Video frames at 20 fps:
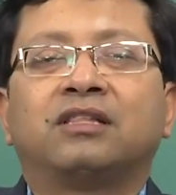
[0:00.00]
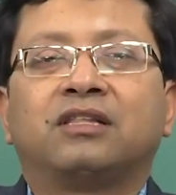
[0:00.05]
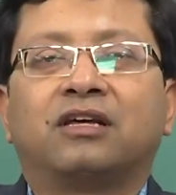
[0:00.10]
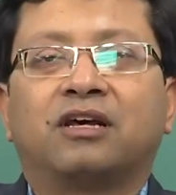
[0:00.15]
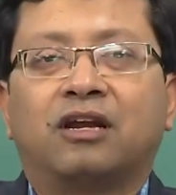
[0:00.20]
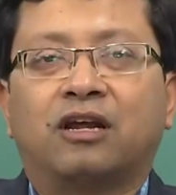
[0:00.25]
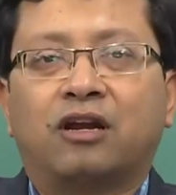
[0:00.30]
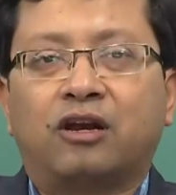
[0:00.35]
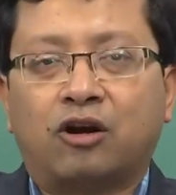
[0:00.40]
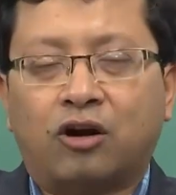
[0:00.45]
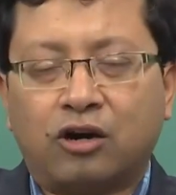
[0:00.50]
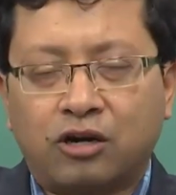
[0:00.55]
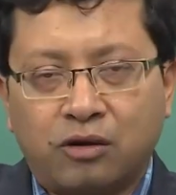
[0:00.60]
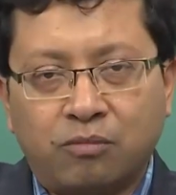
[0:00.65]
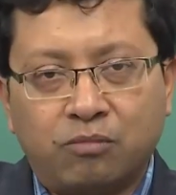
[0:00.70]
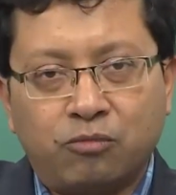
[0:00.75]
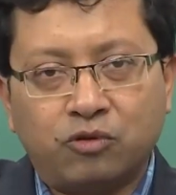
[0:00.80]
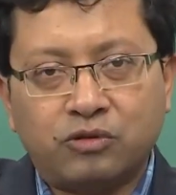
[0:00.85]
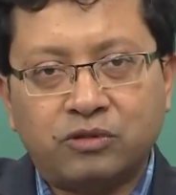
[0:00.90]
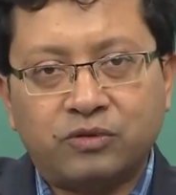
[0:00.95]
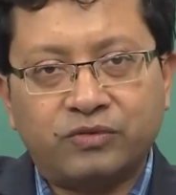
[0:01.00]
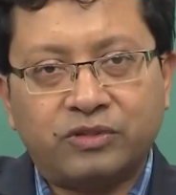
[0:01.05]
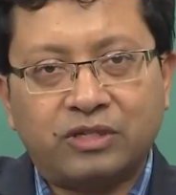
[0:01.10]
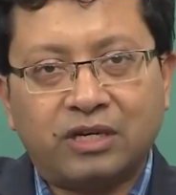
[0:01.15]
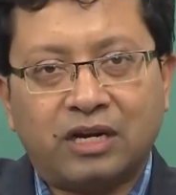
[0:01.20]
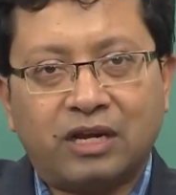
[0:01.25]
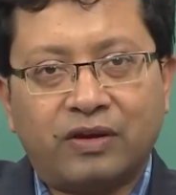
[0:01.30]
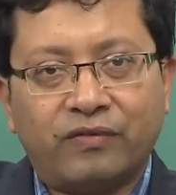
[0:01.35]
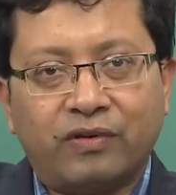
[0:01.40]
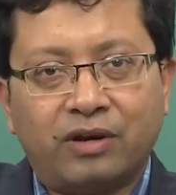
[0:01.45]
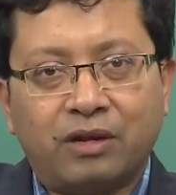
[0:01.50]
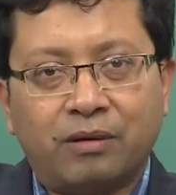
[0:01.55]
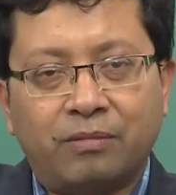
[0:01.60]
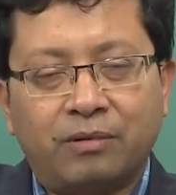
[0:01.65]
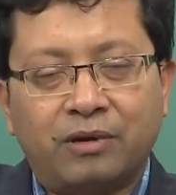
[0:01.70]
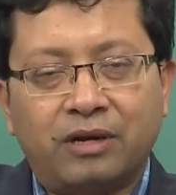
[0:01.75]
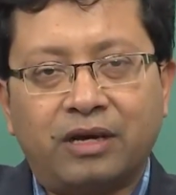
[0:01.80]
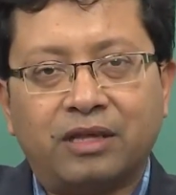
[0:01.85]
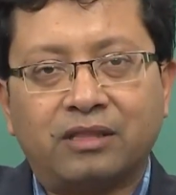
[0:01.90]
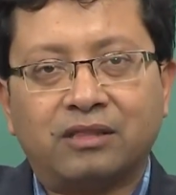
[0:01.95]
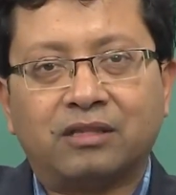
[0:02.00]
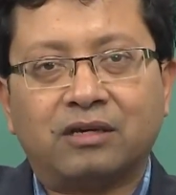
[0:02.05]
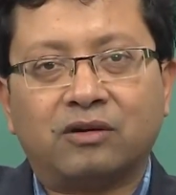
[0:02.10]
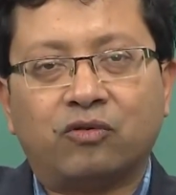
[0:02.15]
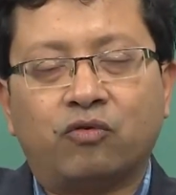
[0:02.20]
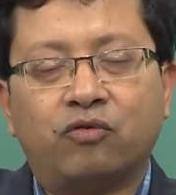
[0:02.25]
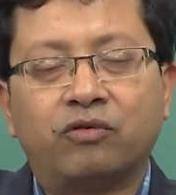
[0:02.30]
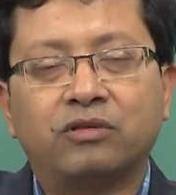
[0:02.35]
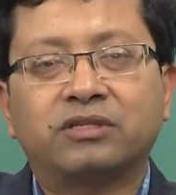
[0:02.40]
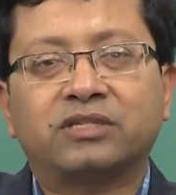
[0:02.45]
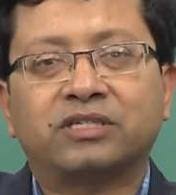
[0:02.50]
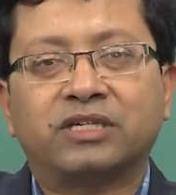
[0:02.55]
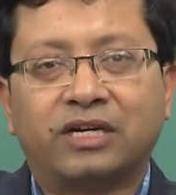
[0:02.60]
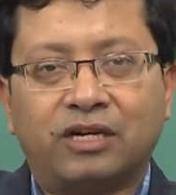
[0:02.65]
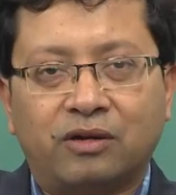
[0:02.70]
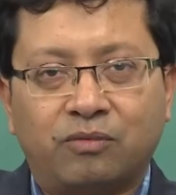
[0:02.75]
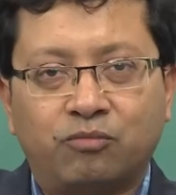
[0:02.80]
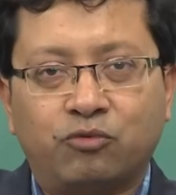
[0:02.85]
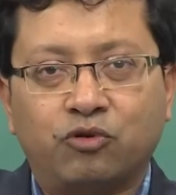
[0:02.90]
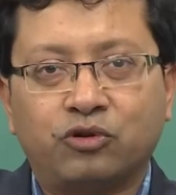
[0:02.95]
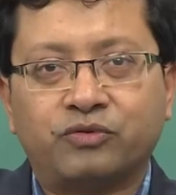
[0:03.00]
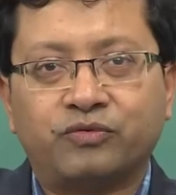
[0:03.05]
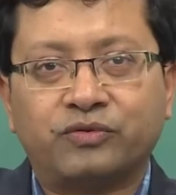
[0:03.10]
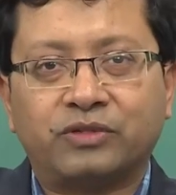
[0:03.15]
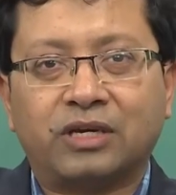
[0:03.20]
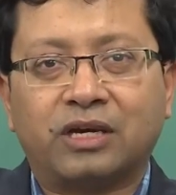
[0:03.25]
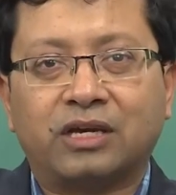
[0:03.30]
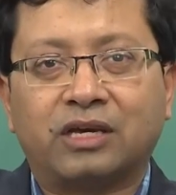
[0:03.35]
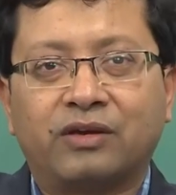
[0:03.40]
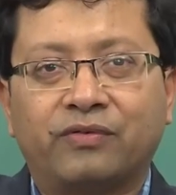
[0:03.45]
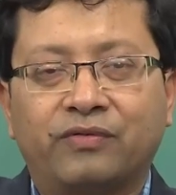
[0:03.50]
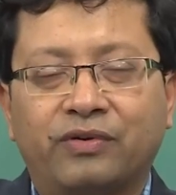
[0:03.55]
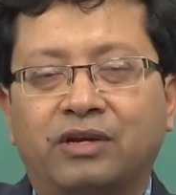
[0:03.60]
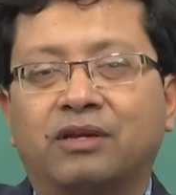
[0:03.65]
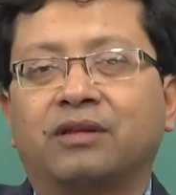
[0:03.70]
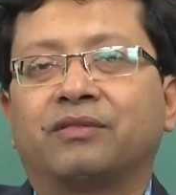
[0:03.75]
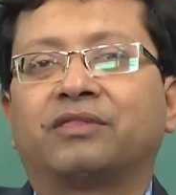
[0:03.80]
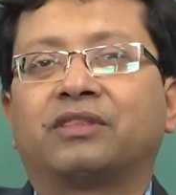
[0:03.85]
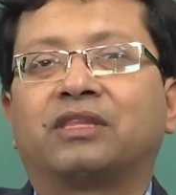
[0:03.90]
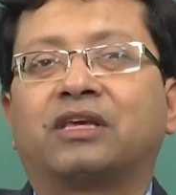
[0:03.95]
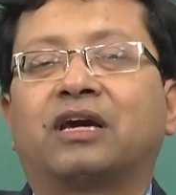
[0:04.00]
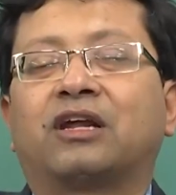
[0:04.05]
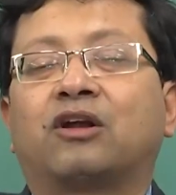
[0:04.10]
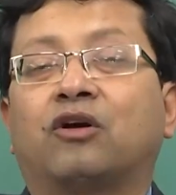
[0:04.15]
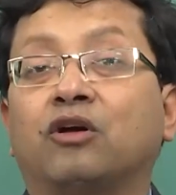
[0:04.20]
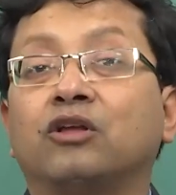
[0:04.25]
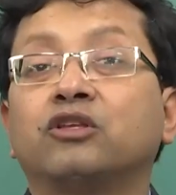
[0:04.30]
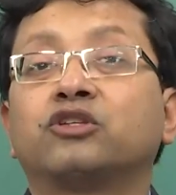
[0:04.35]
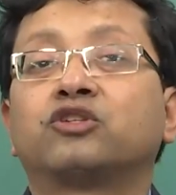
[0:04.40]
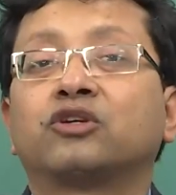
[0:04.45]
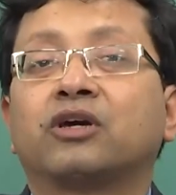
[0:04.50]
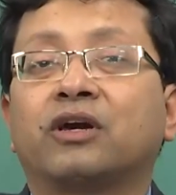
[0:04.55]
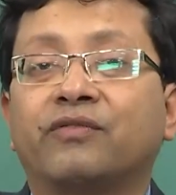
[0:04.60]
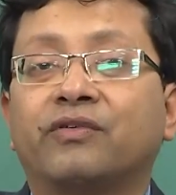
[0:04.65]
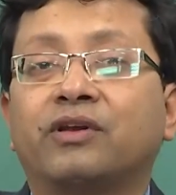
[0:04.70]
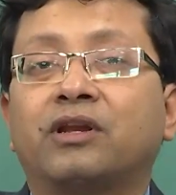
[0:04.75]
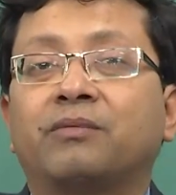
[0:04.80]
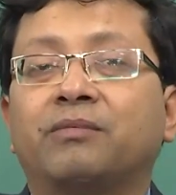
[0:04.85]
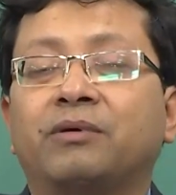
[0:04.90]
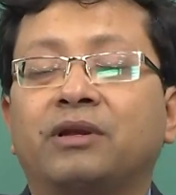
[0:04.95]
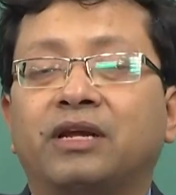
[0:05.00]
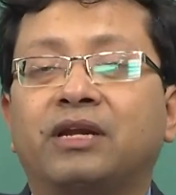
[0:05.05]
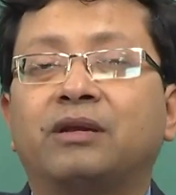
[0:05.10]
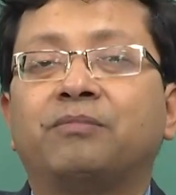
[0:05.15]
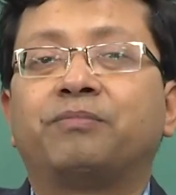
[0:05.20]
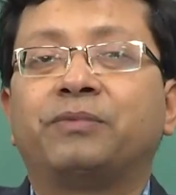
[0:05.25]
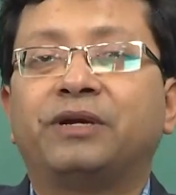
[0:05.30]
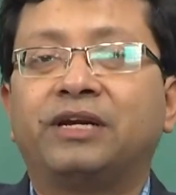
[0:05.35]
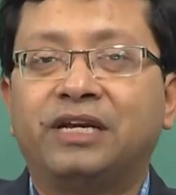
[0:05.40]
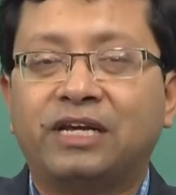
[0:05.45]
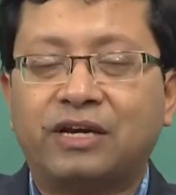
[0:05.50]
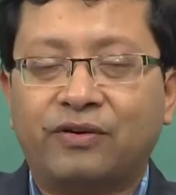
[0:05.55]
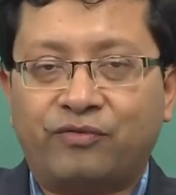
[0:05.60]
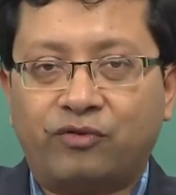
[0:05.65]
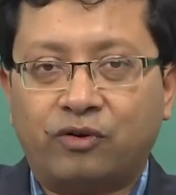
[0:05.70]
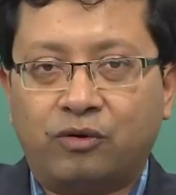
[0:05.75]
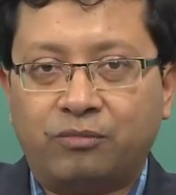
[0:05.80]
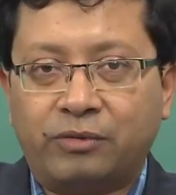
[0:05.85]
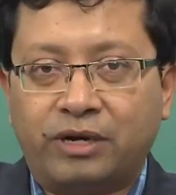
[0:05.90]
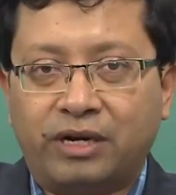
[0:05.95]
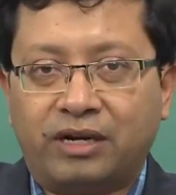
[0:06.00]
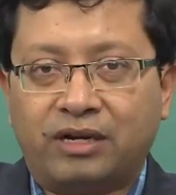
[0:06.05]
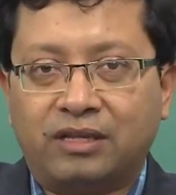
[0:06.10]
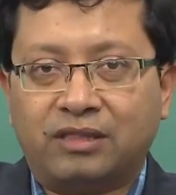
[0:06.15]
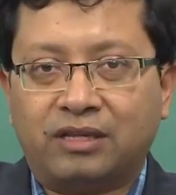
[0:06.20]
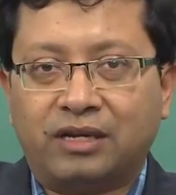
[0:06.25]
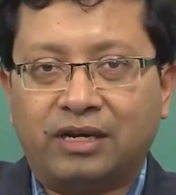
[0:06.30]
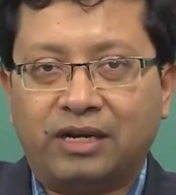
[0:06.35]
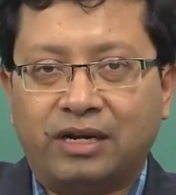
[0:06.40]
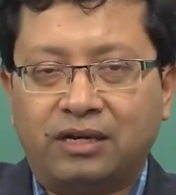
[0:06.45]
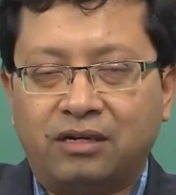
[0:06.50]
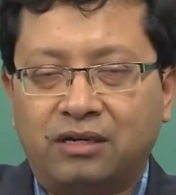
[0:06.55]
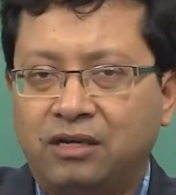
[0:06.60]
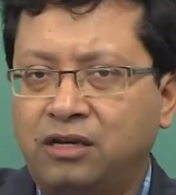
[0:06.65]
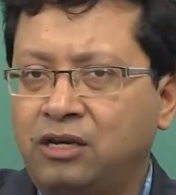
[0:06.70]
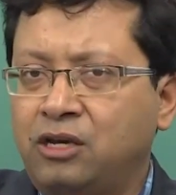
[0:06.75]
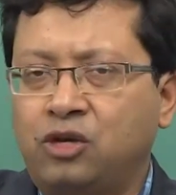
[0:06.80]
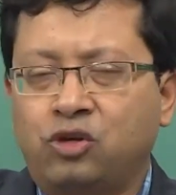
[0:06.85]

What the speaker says: There are a lot of books which are available, and the whole set of books which are given, they are also available in PDF format in the net.